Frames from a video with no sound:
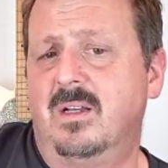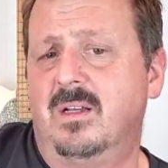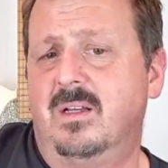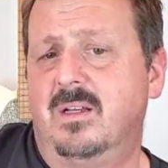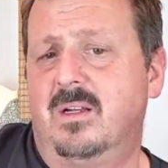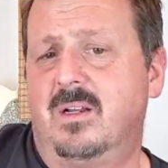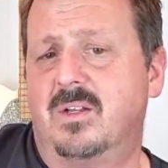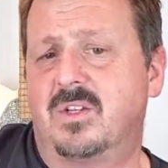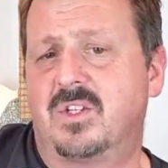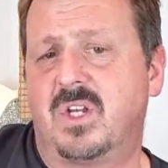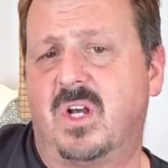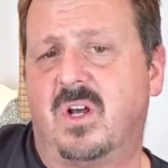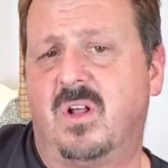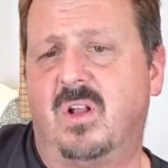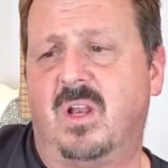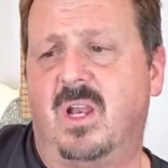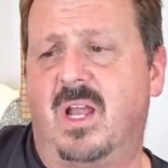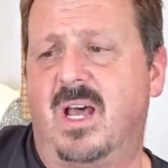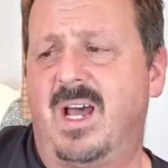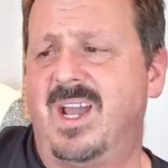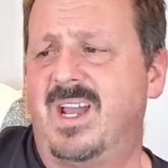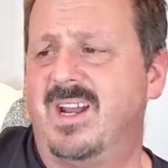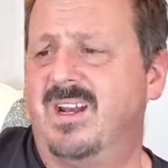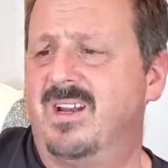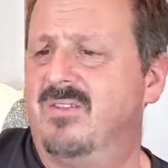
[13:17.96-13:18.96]
and it's all
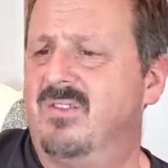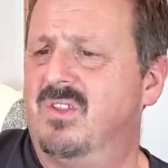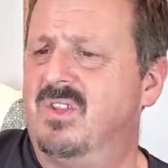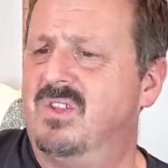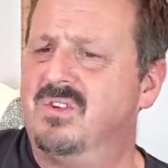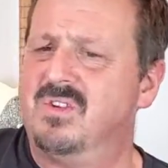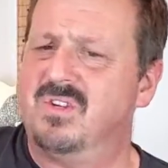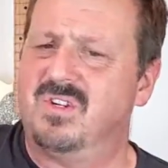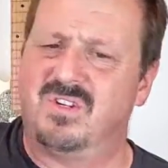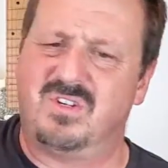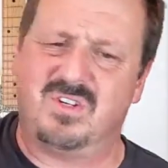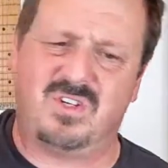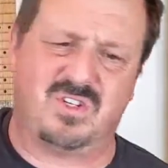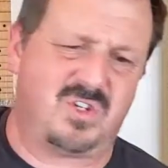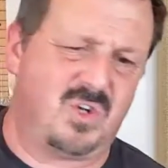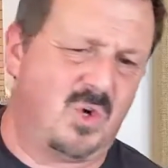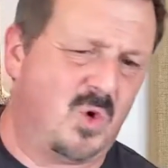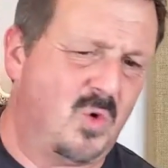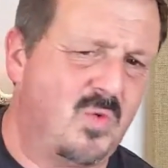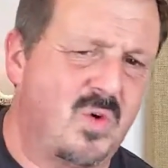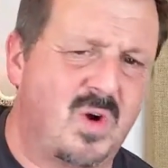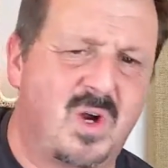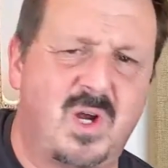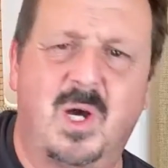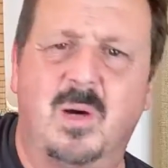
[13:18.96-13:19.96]
light, and then it just
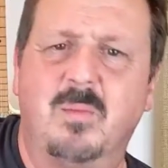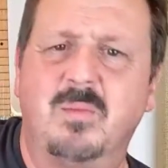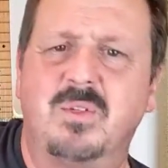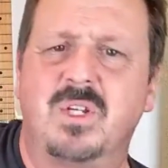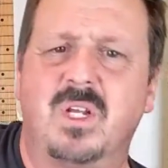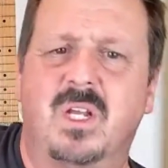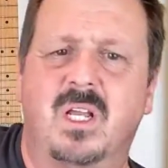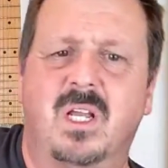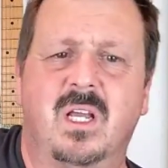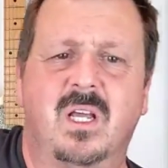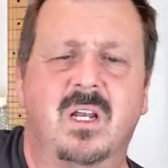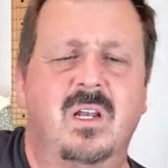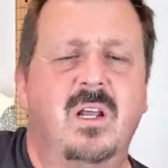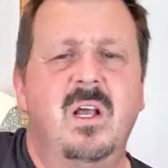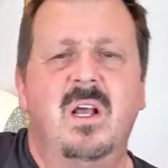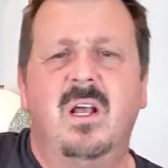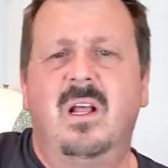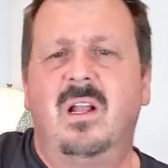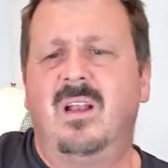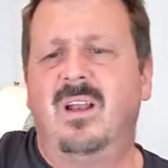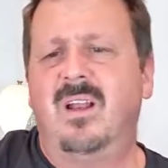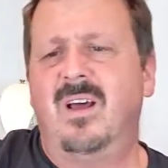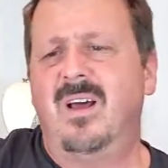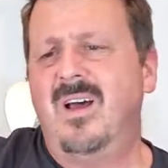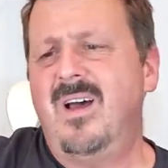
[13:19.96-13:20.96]
overcomes again.
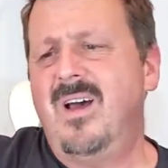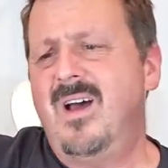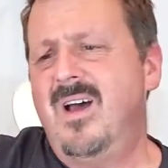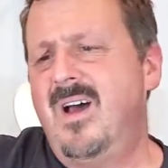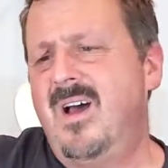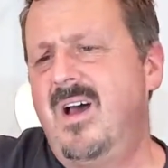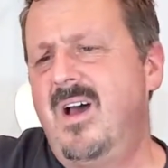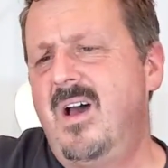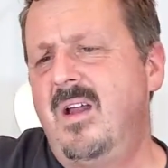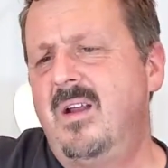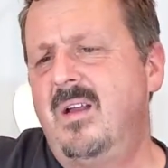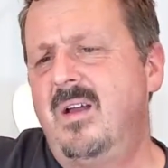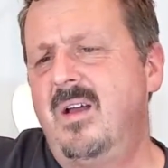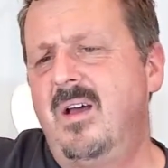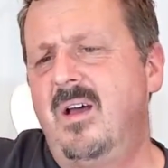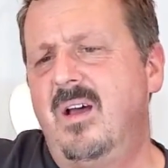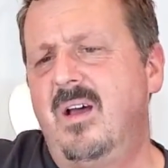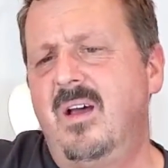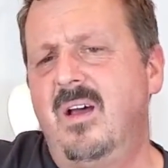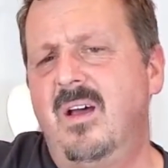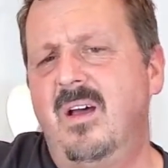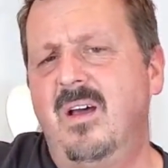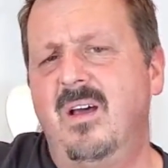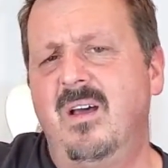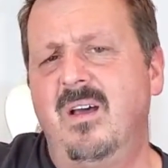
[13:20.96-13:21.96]
La
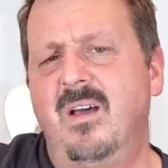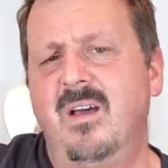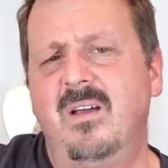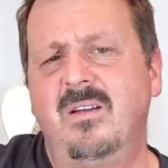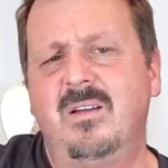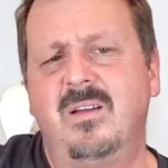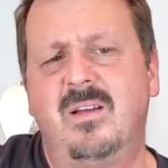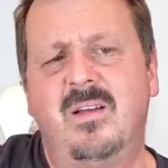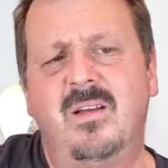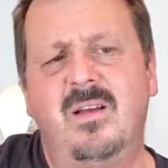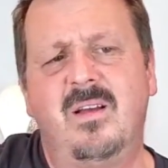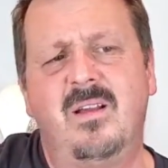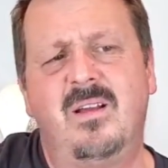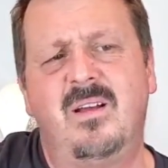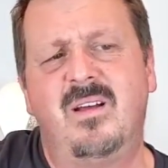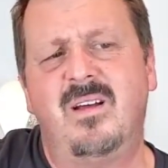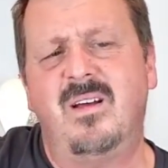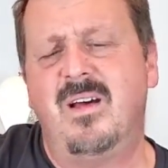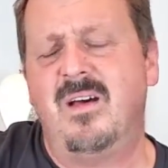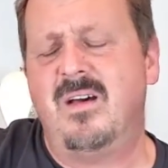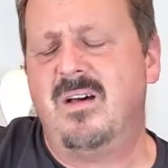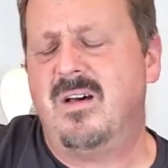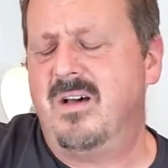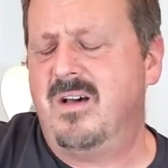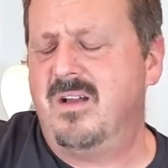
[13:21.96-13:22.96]
da da
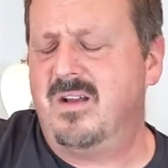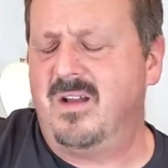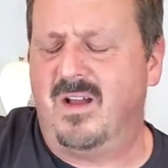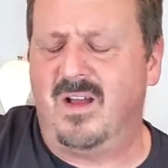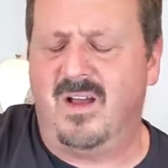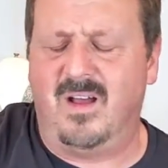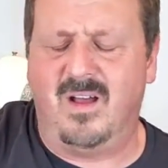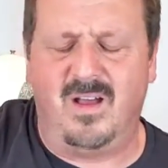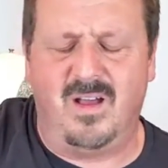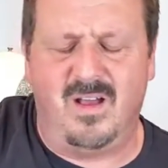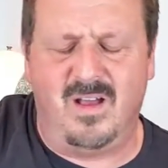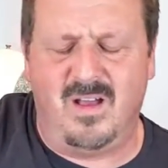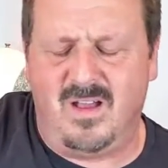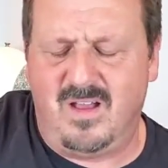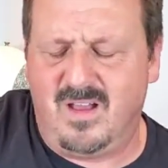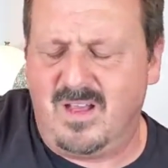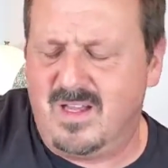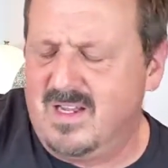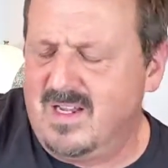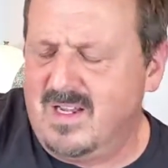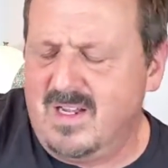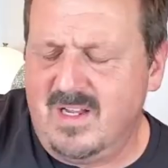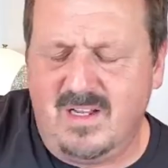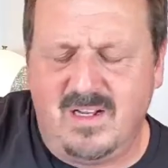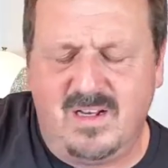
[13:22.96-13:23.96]
da da
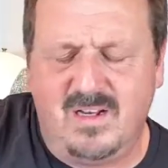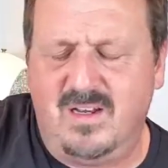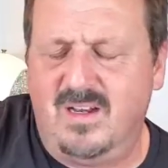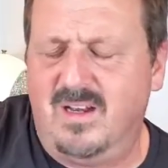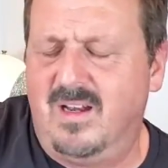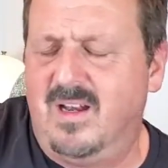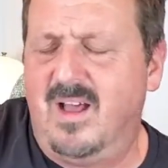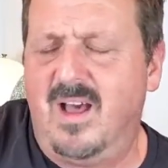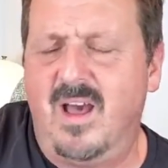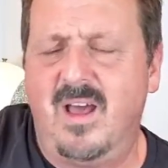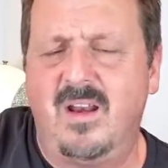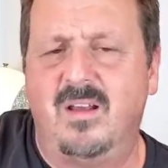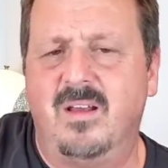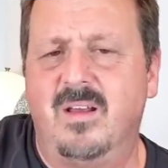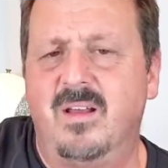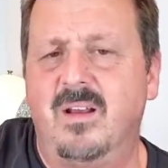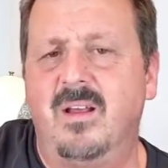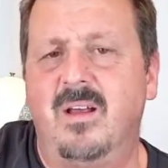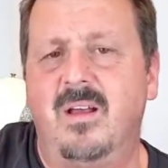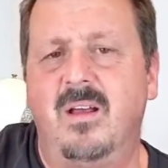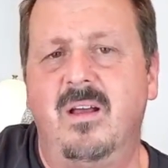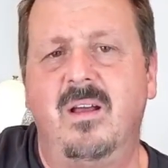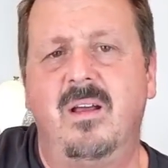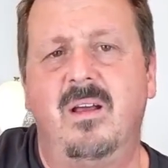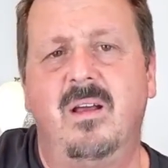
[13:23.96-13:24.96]
la da
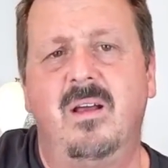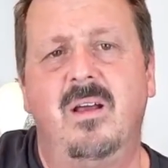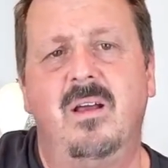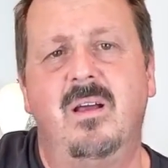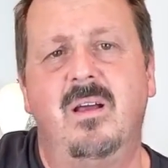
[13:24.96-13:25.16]
da.